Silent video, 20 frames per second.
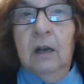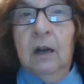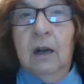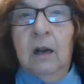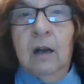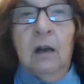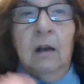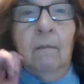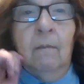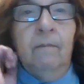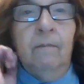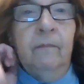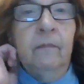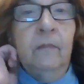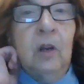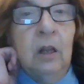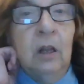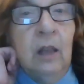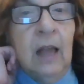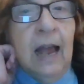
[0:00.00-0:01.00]
um,
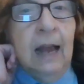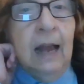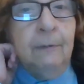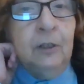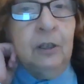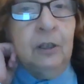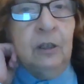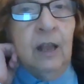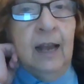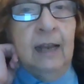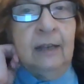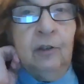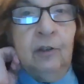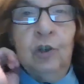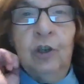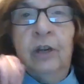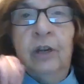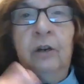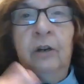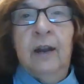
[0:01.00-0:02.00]
collapsed
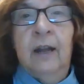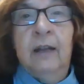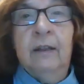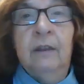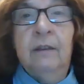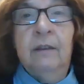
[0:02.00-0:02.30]
last year and